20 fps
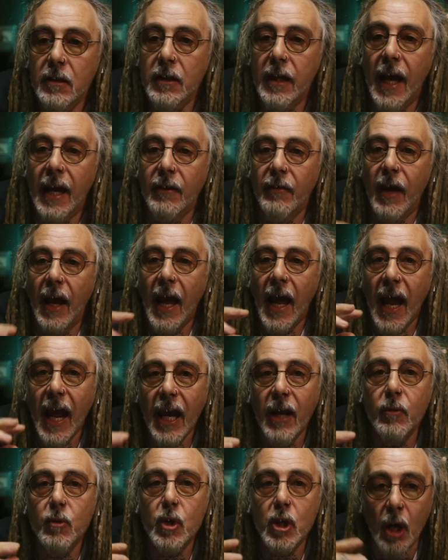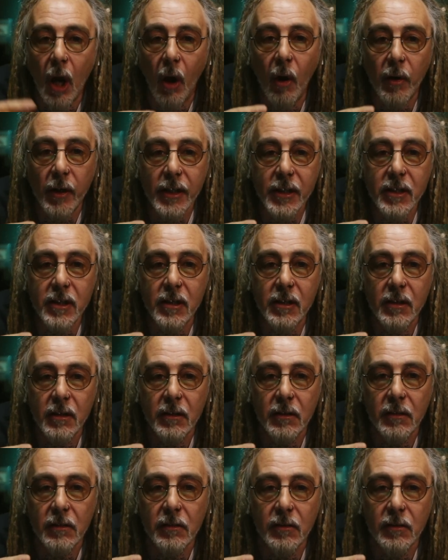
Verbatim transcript: Now, how tight